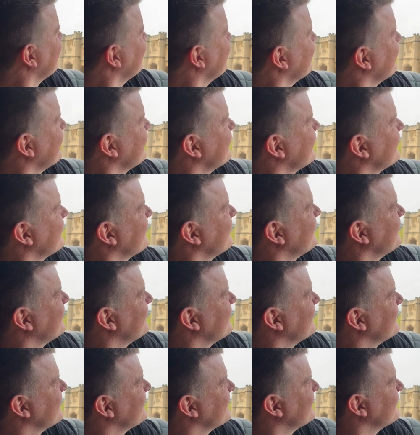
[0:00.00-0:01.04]
is bringing the
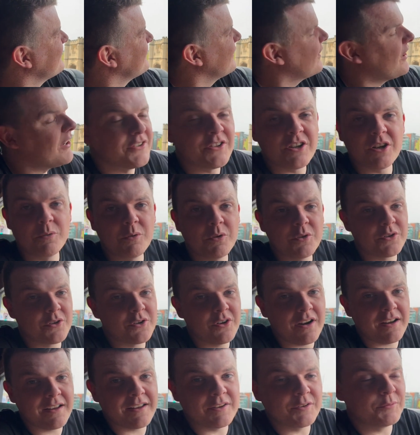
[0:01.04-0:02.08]
vibes in it. I don't know what the
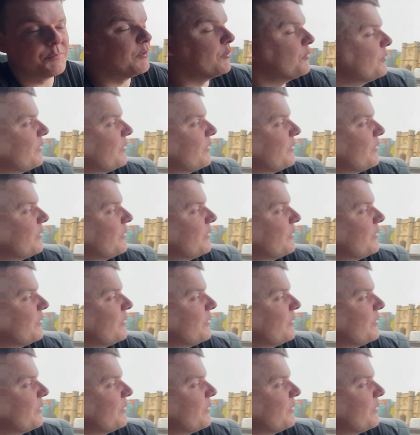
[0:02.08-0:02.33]
crack is, but